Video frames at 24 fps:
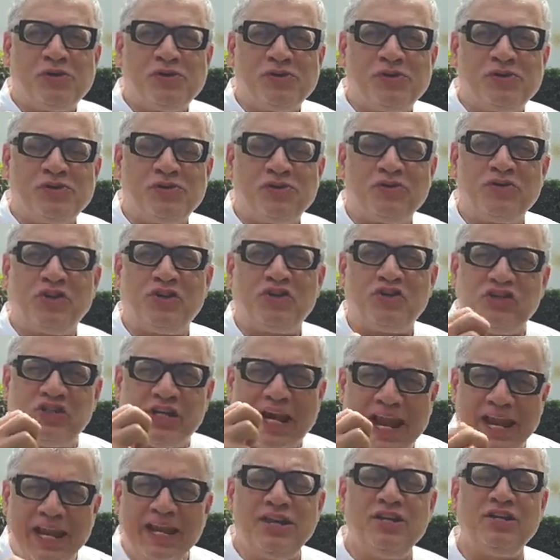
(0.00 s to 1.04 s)
So the
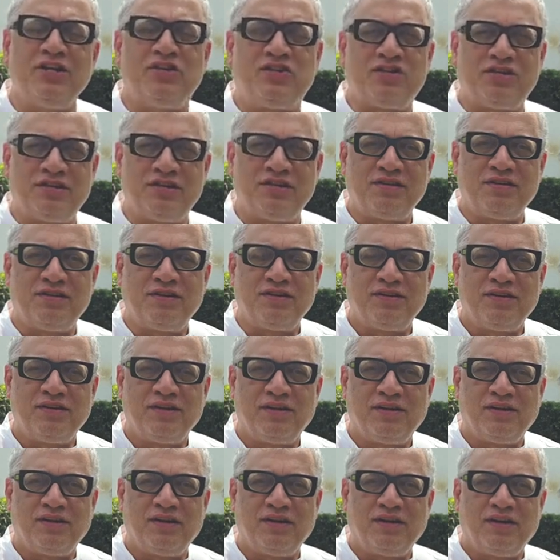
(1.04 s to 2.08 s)
challenge
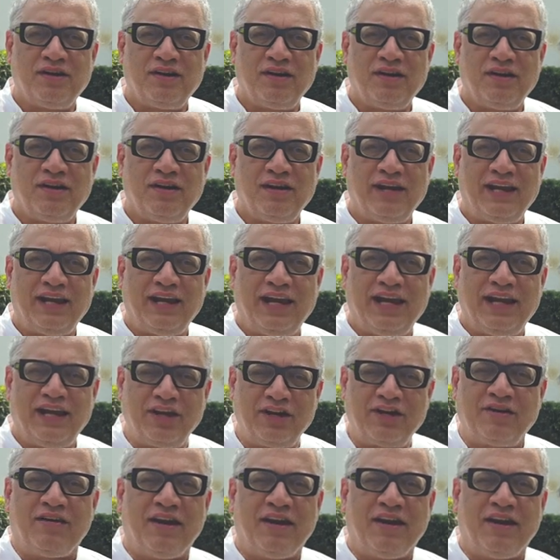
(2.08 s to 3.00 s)
in